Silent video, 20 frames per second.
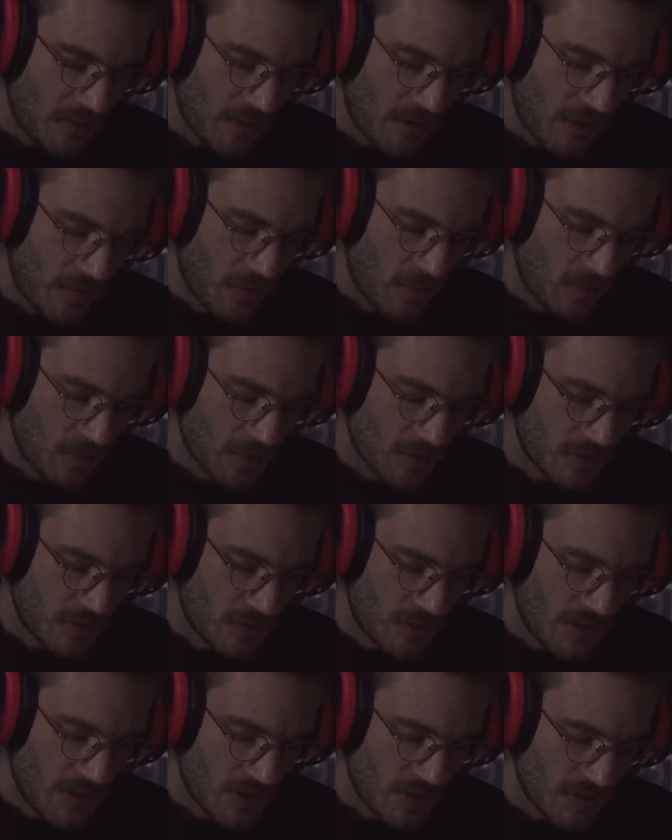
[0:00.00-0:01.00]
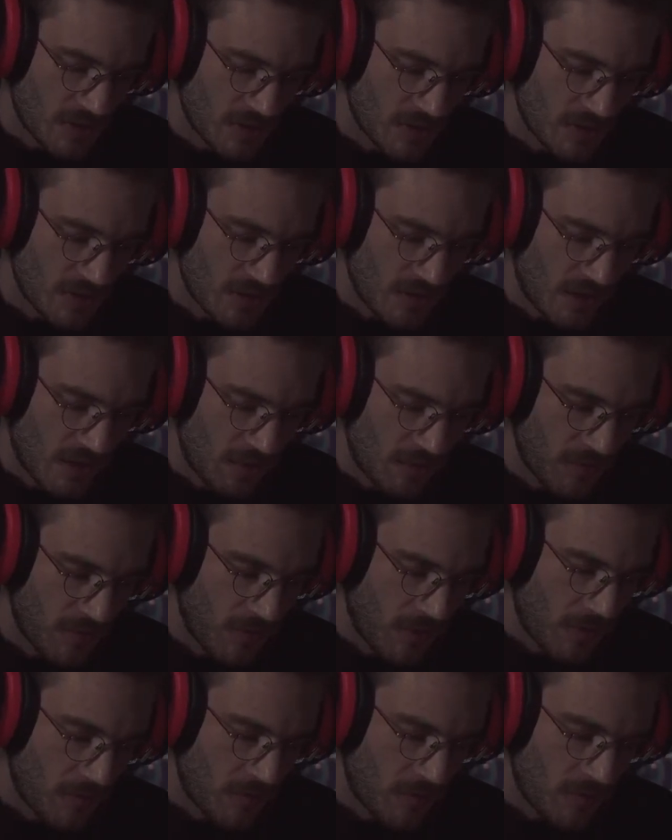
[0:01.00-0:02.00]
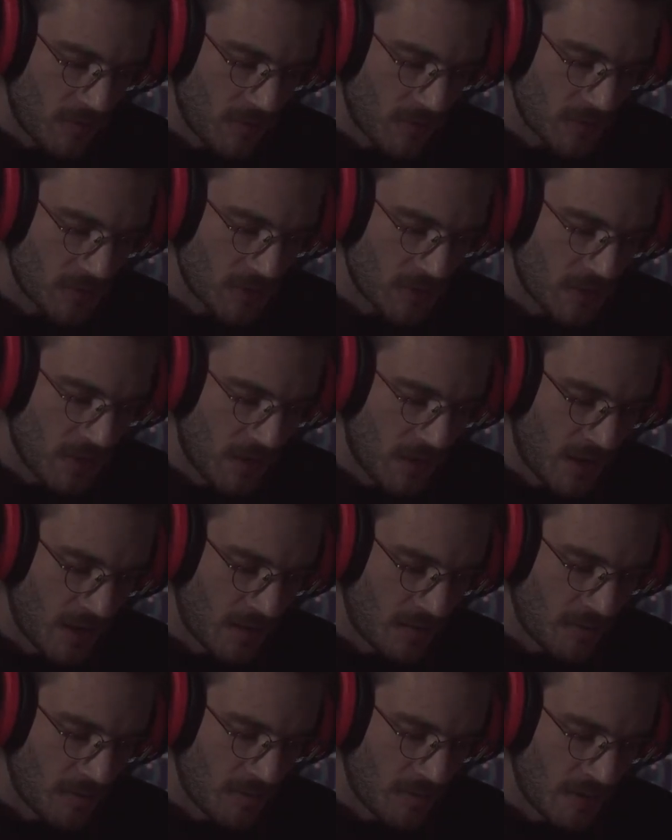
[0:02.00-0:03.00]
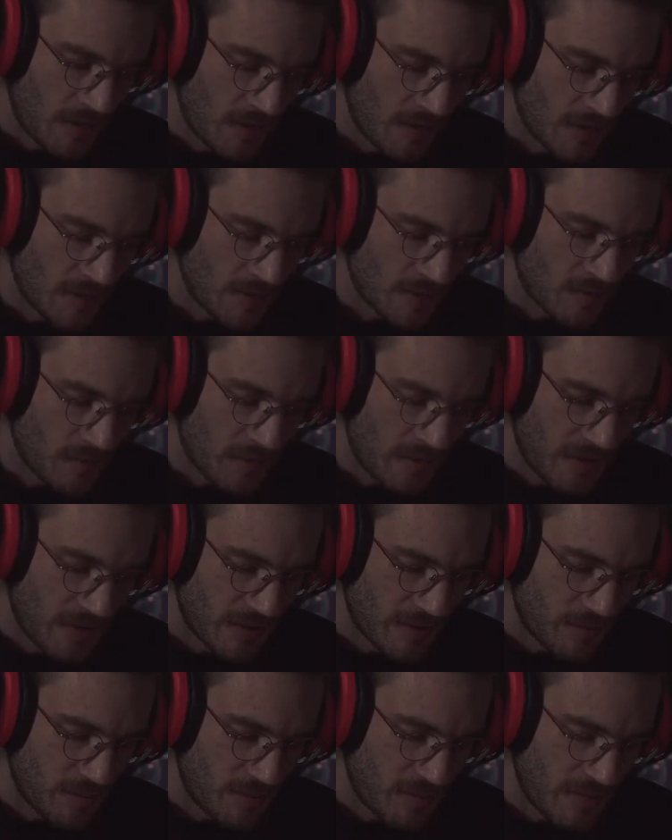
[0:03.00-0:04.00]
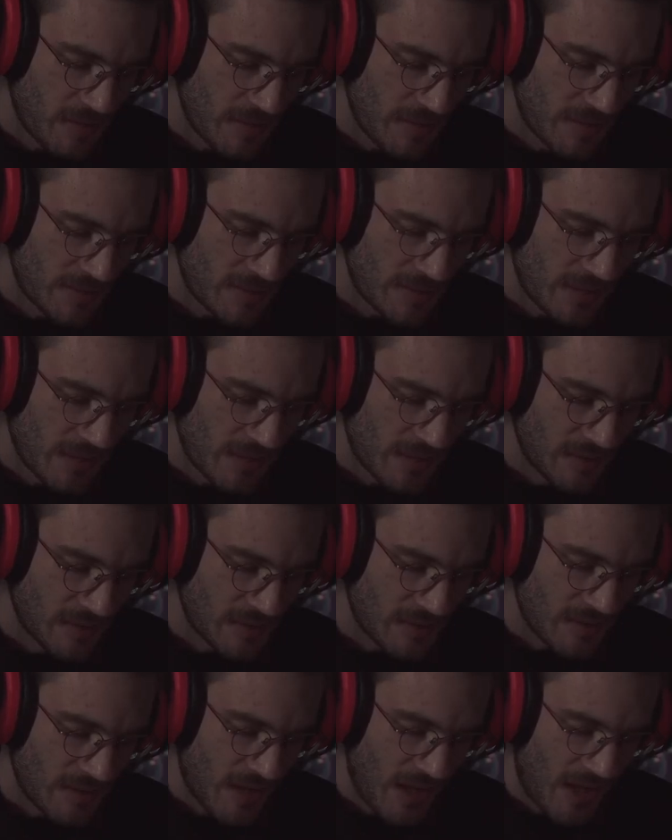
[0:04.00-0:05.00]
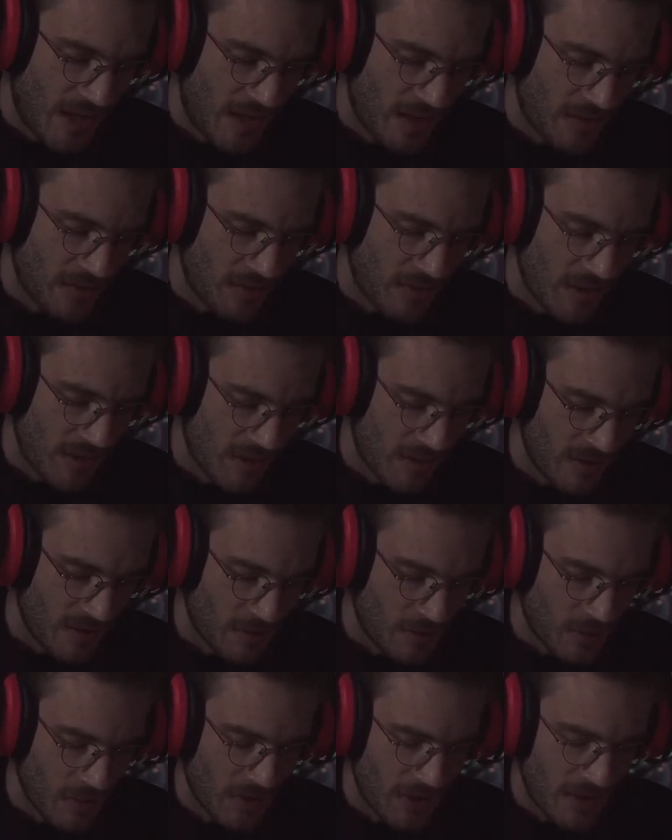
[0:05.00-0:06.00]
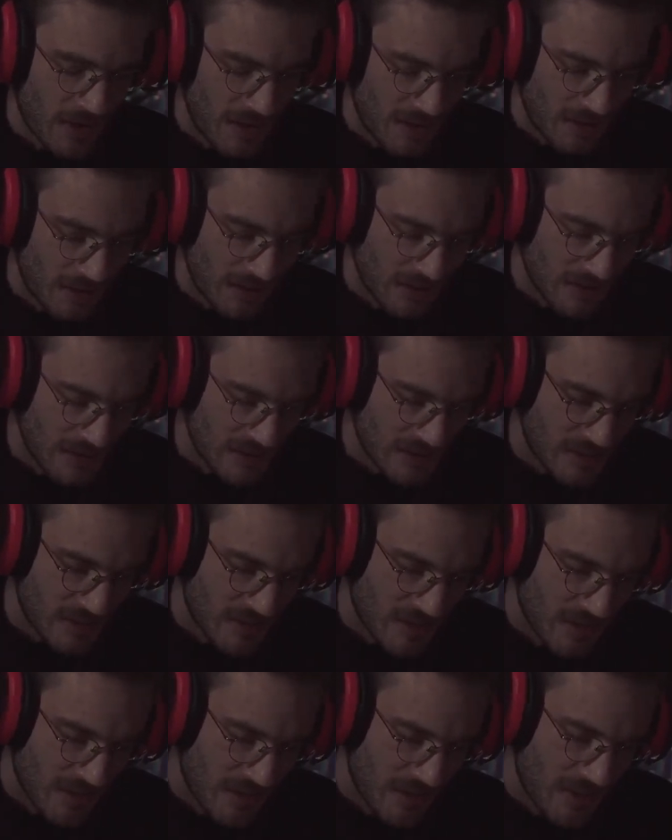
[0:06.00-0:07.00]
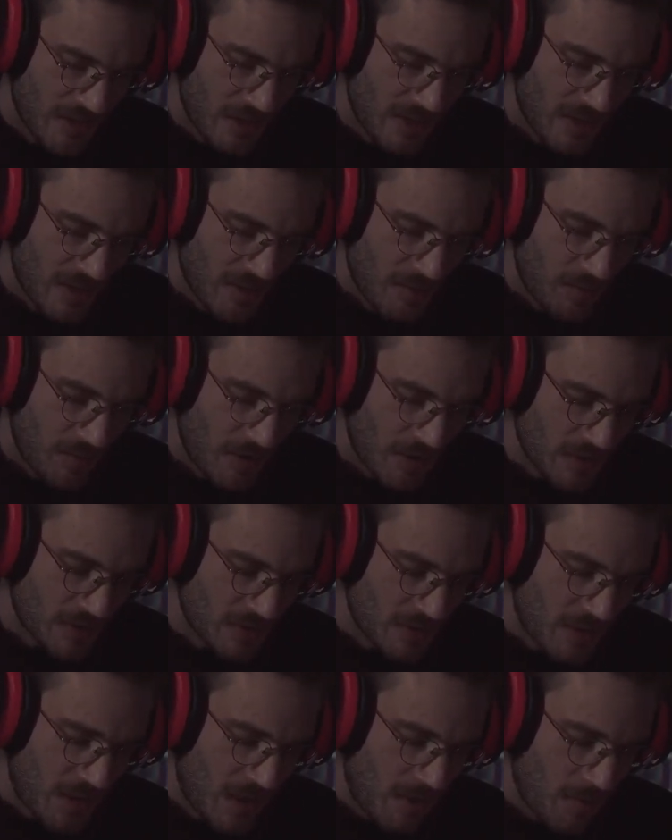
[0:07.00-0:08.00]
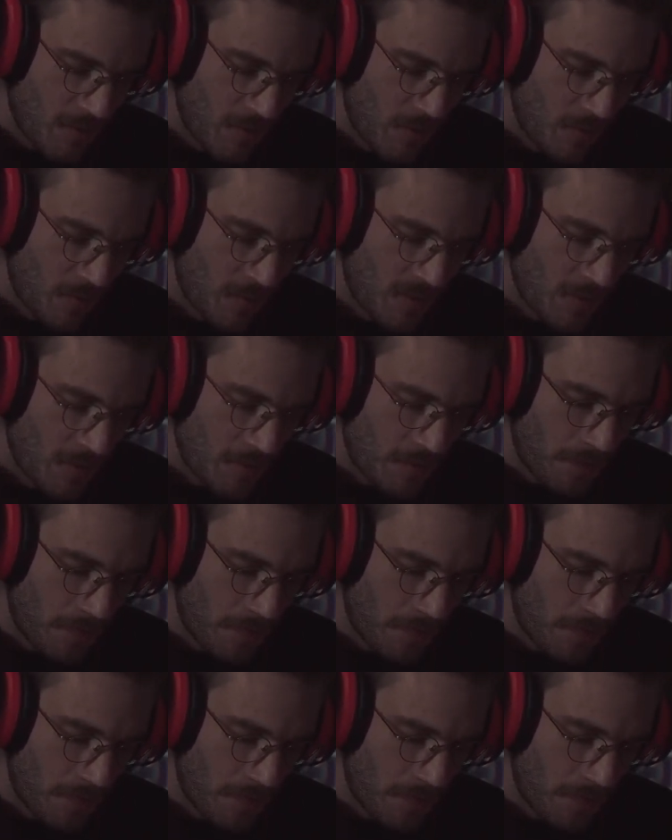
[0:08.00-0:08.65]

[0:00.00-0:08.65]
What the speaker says: ever was a Jesus, and if there ever was a God, please, please, please let us out of here or kill us. Because of that moment,